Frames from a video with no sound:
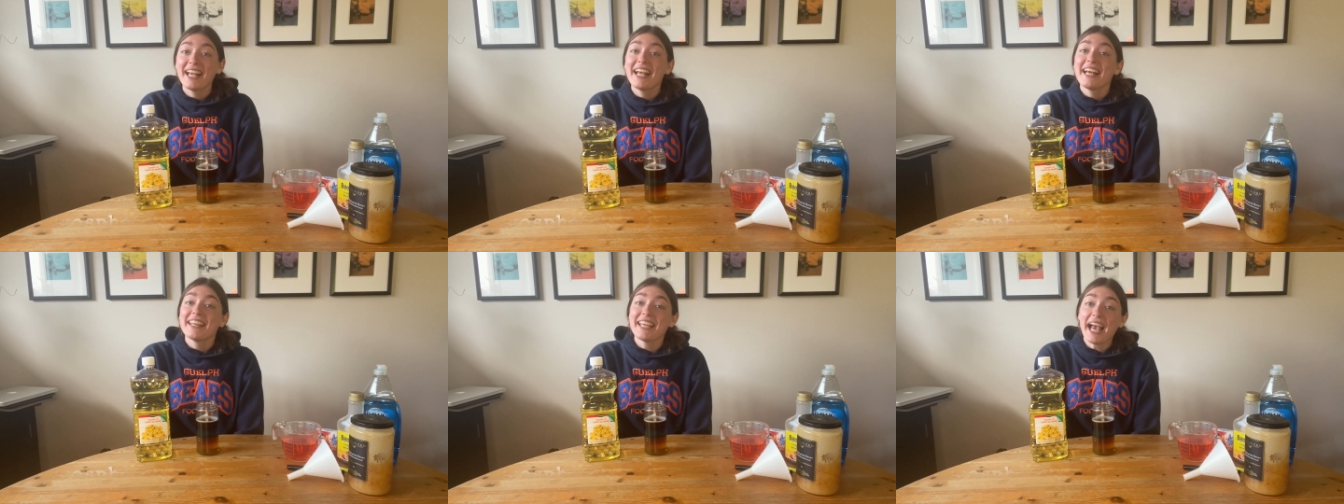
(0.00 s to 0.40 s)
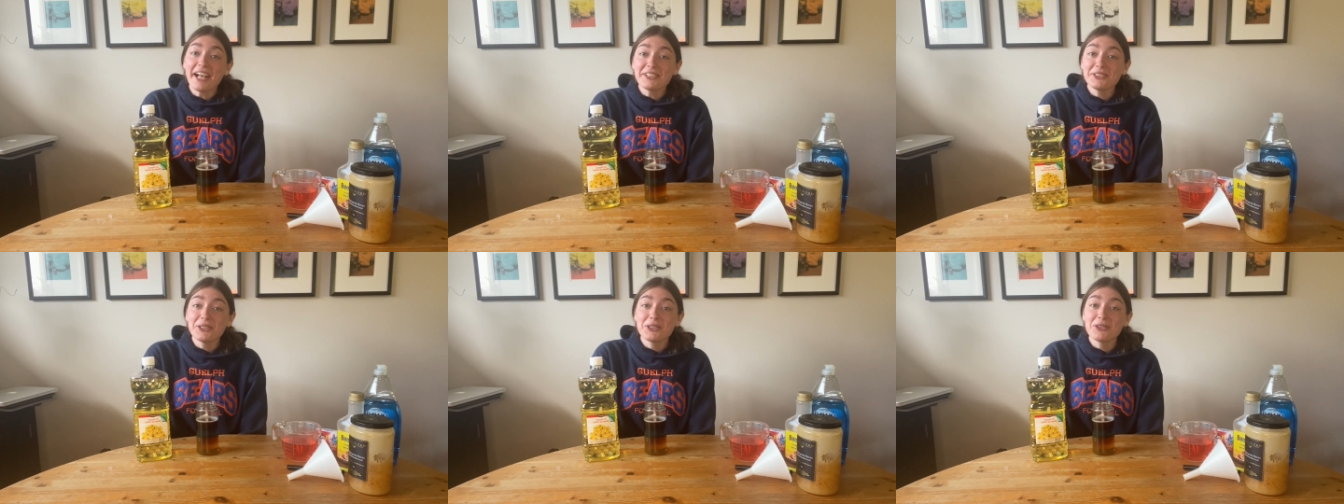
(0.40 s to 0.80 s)
The
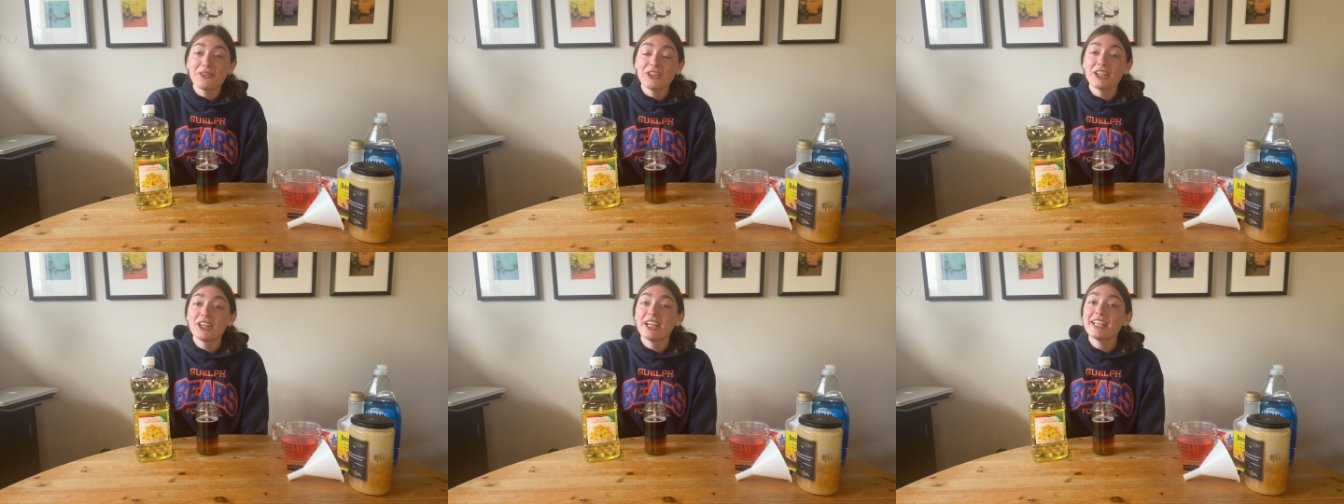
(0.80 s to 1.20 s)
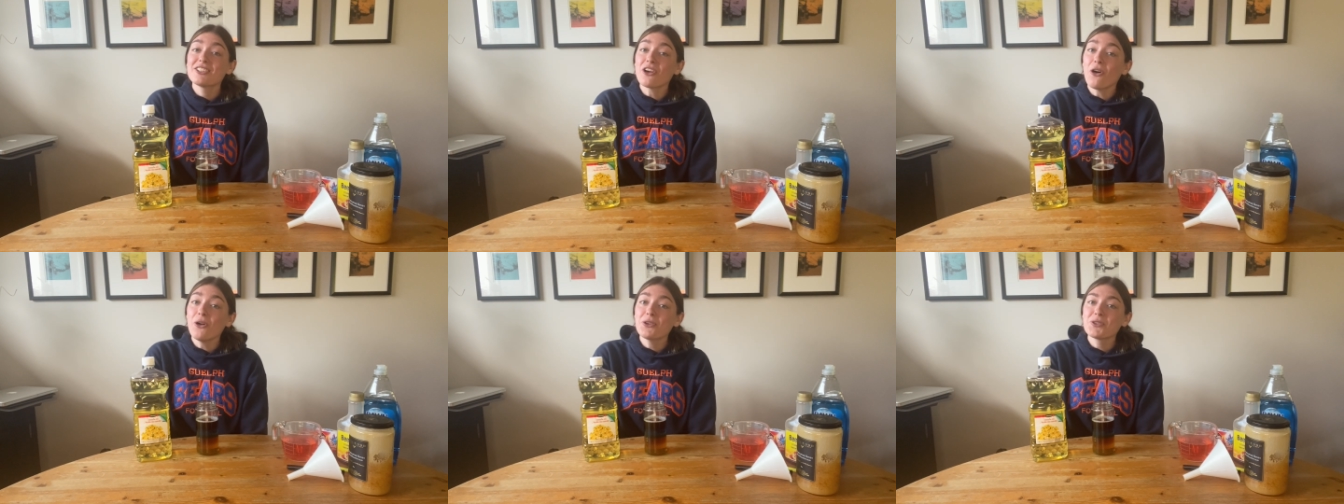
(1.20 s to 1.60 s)
exosphere is
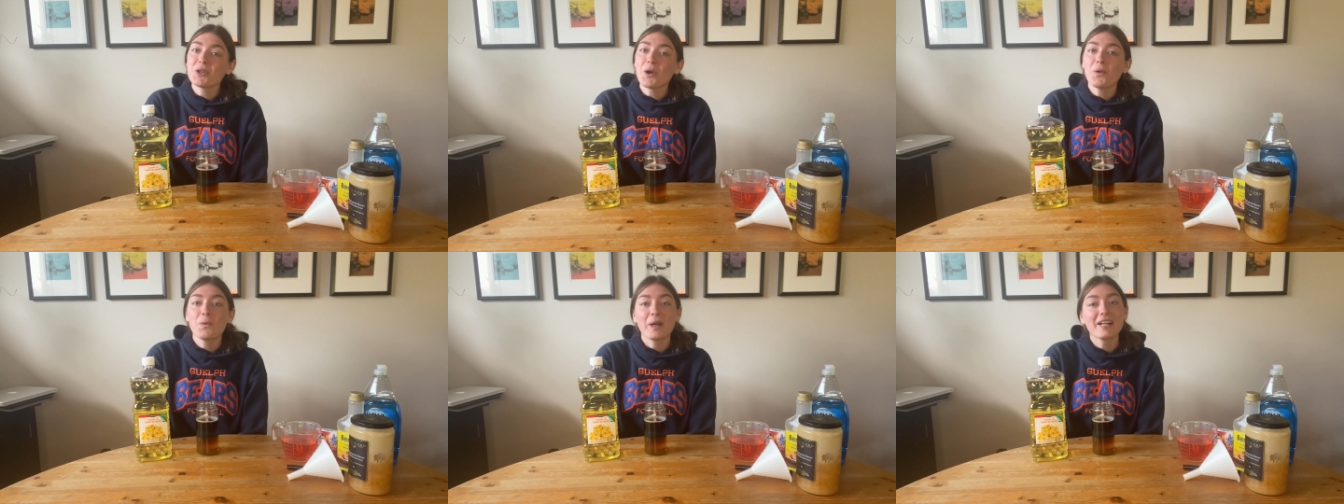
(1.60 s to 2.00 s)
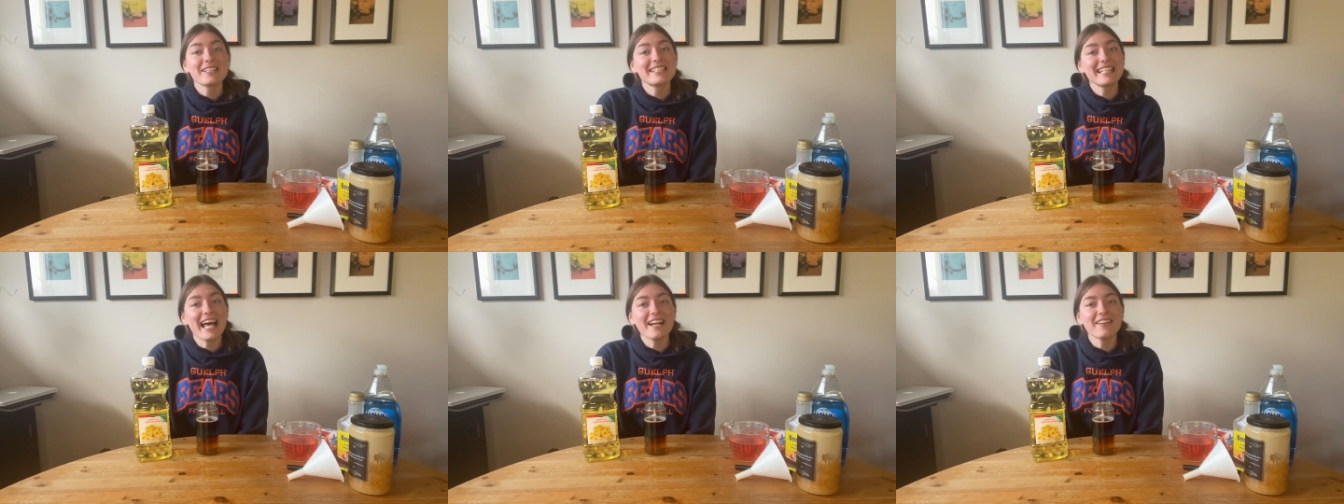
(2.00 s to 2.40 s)
also where
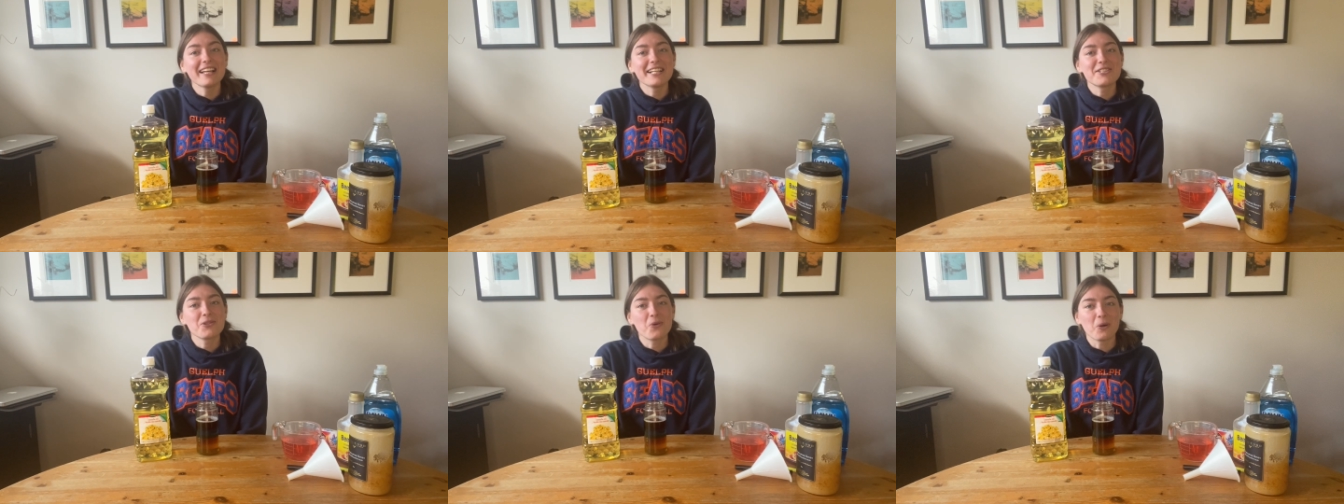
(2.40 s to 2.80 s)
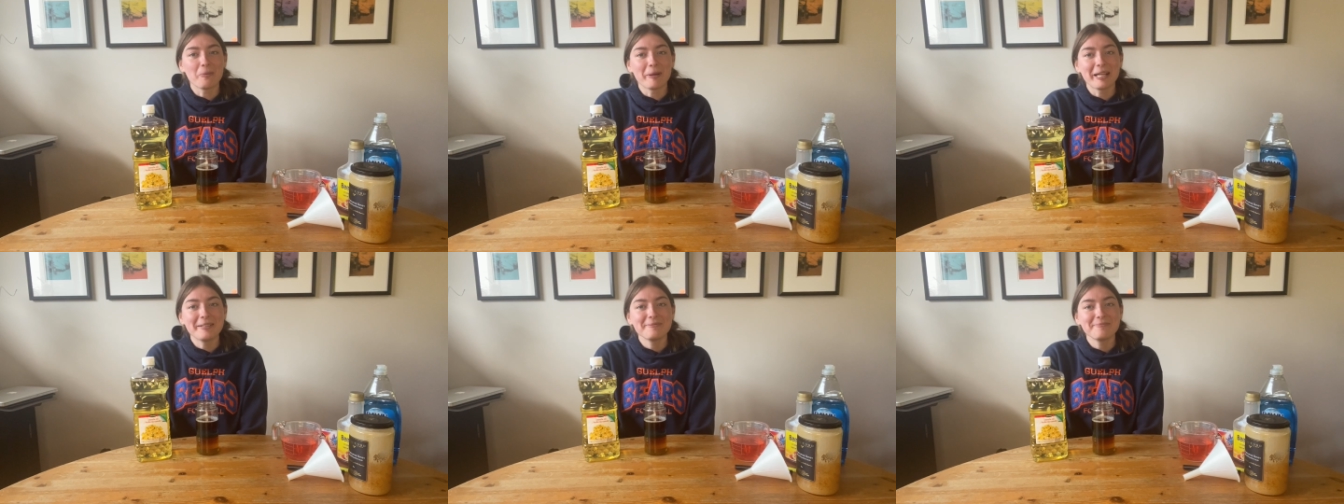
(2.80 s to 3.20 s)
satellites orbit.